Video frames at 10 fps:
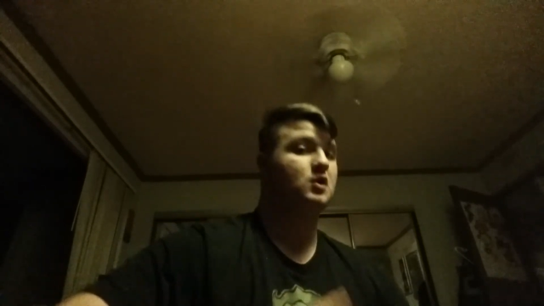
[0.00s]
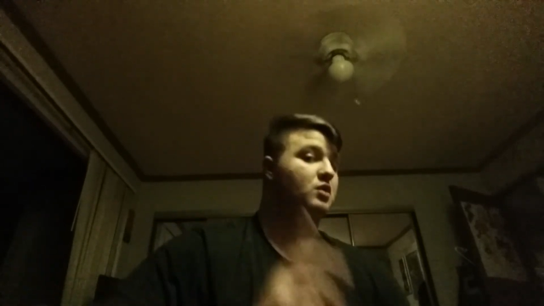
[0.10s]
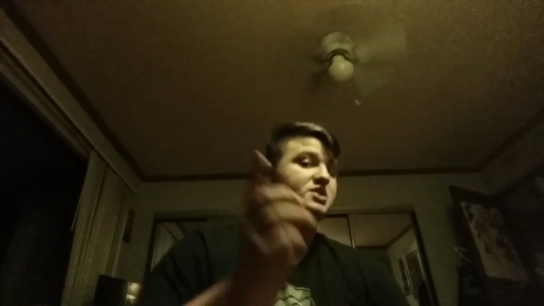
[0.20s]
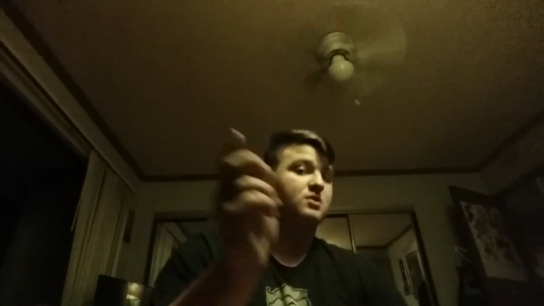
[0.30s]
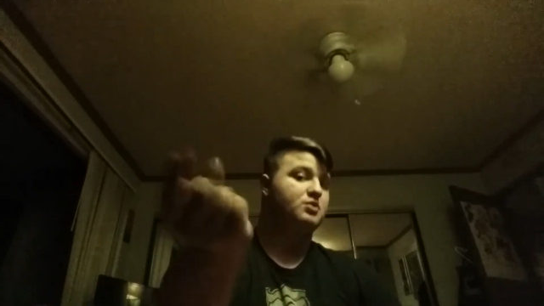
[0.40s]

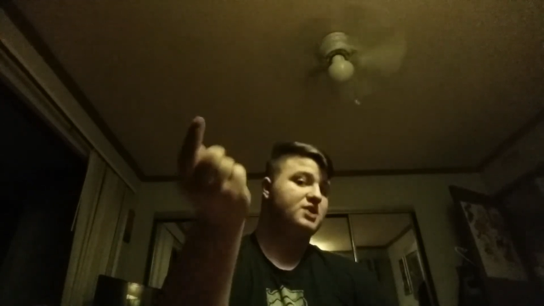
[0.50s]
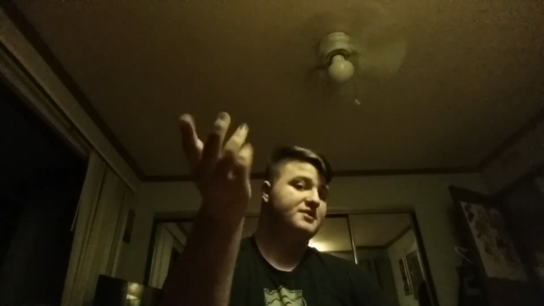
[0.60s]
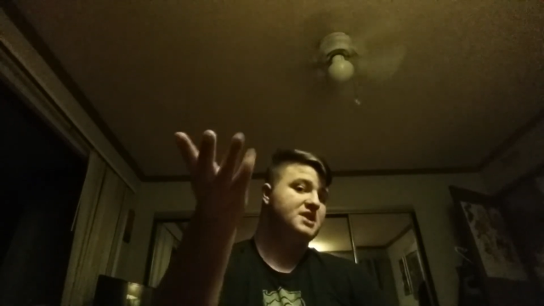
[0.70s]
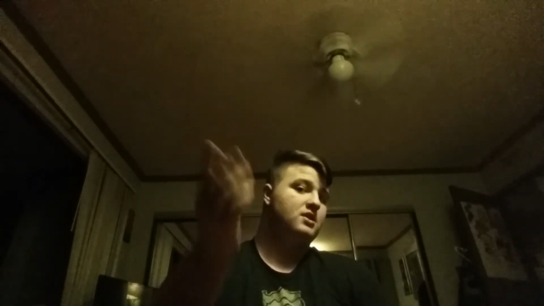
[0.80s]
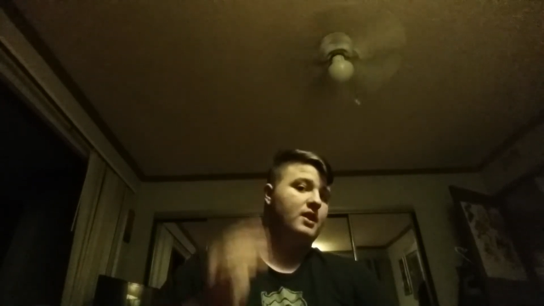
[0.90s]
which which I
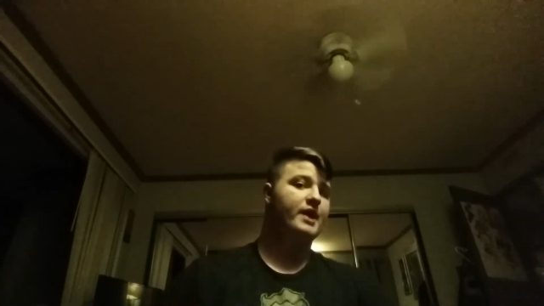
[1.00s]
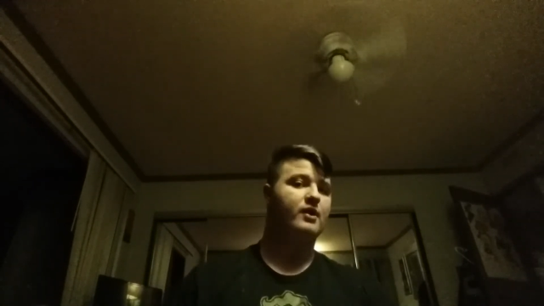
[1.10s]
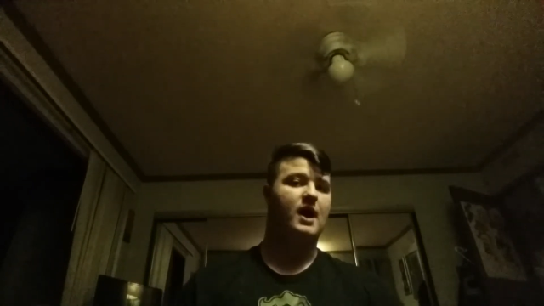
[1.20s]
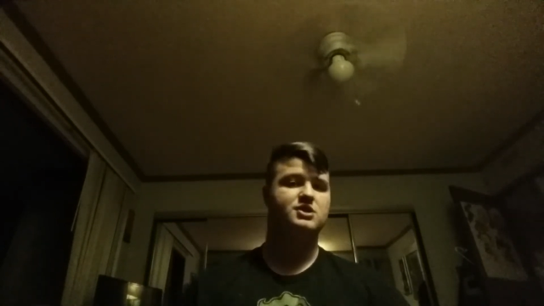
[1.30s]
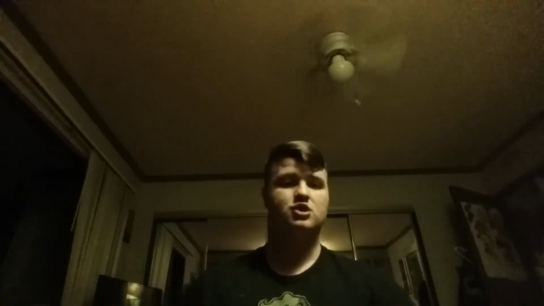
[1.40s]
see the
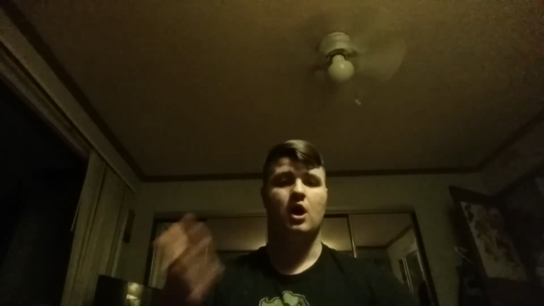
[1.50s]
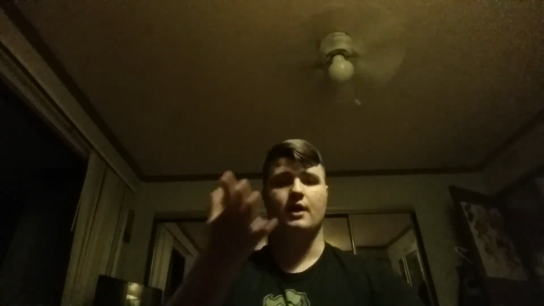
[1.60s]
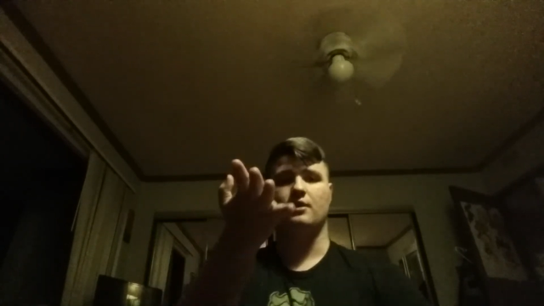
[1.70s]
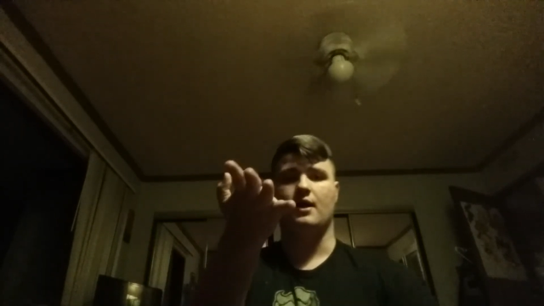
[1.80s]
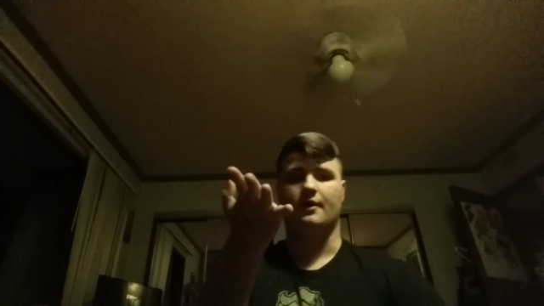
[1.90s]
Lego guys
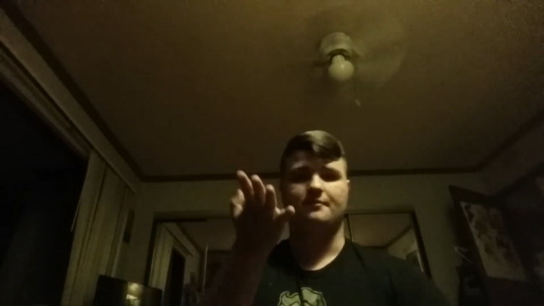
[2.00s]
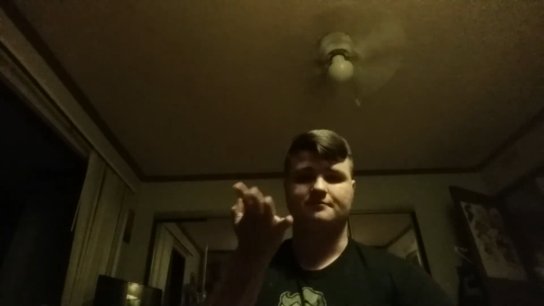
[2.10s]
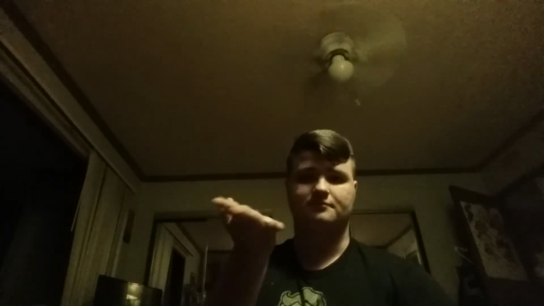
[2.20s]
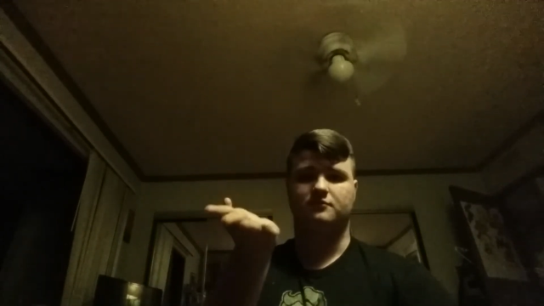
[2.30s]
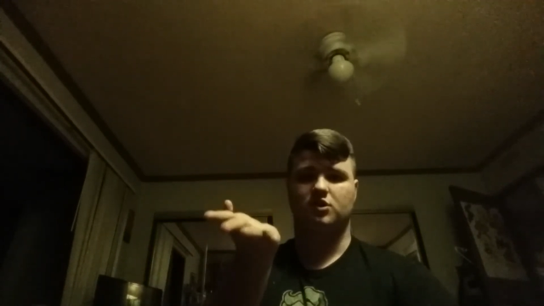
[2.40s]
talking like.
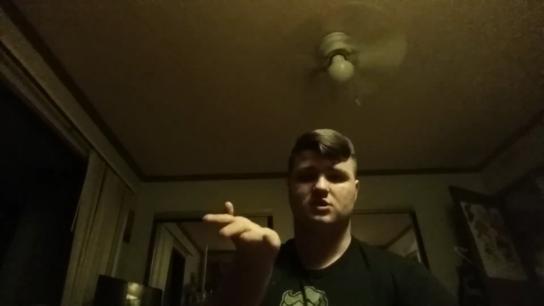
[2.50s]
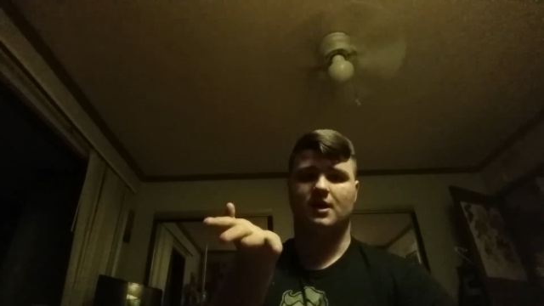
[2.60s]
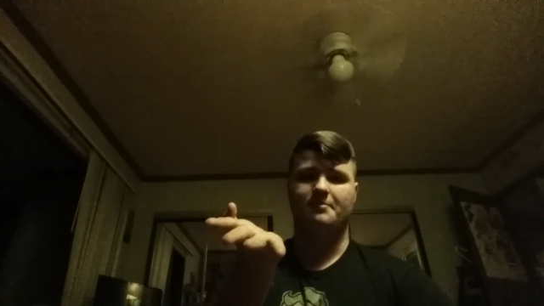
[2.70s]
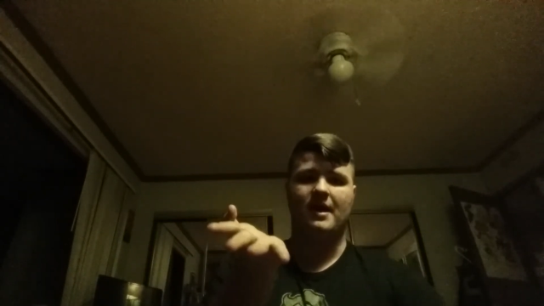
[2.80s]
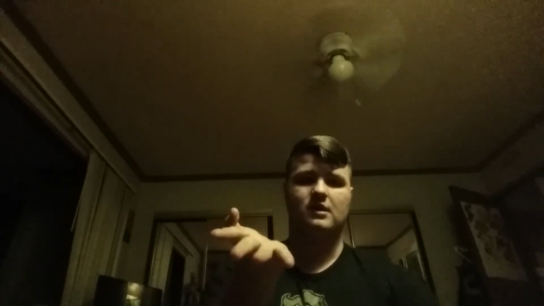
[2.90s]
Looks like
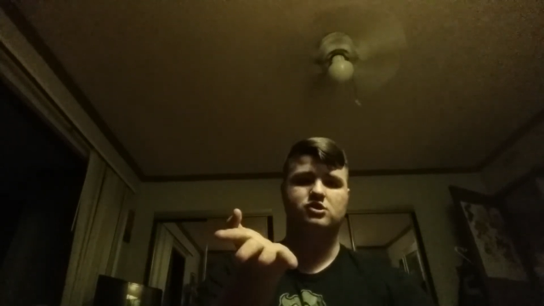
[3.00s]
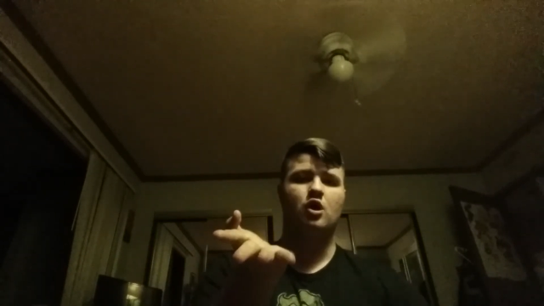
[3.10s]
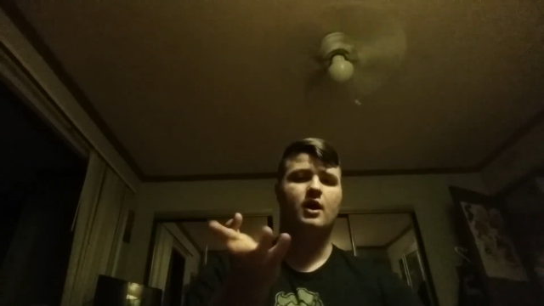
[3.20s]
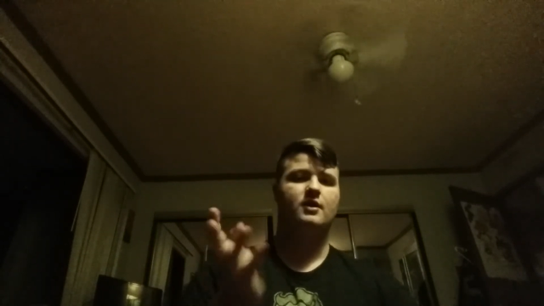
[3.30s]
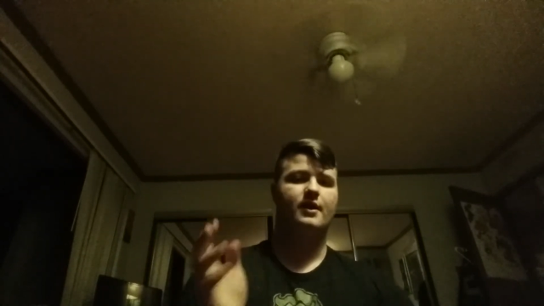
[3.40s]
a man's
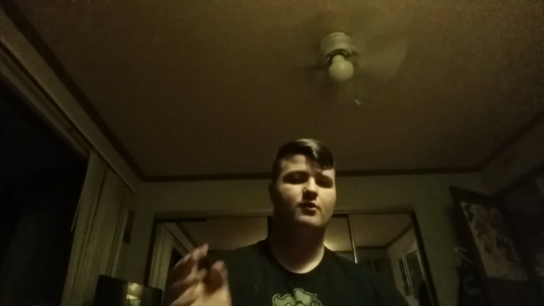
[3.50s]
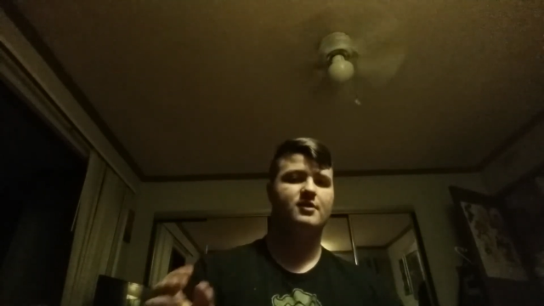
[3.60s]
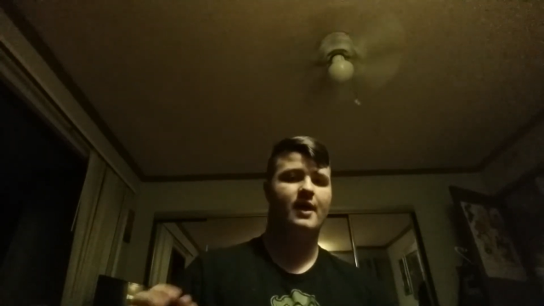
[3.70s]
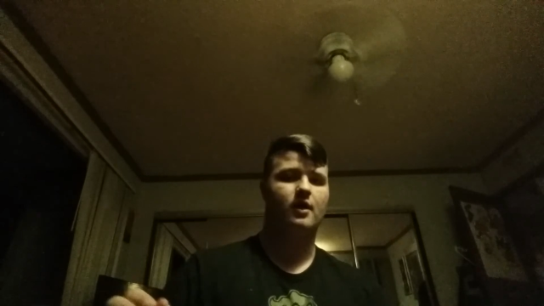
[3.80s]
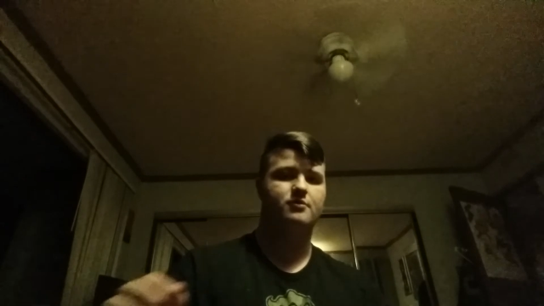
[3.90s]
talking like with
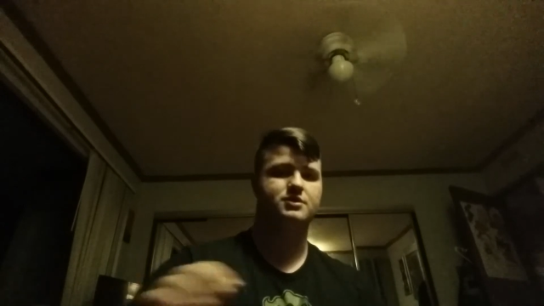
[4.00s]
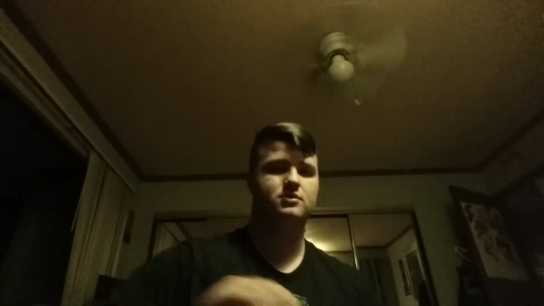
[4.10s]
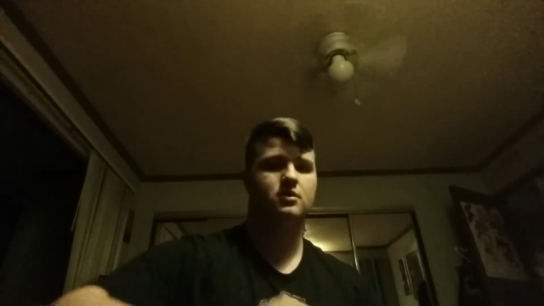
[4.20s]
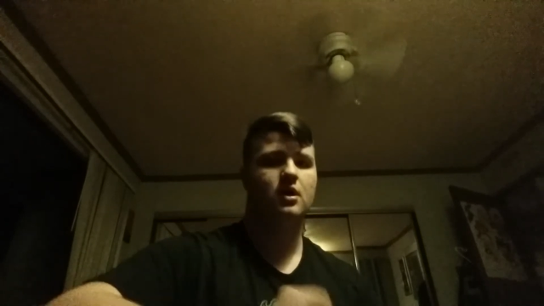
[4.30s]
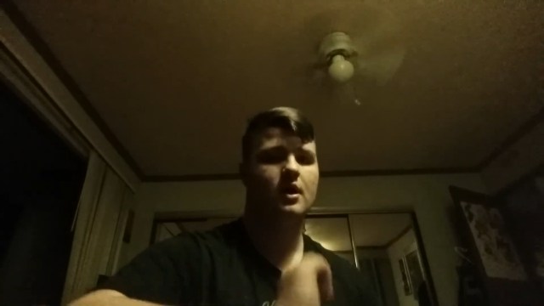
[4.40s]
Legos.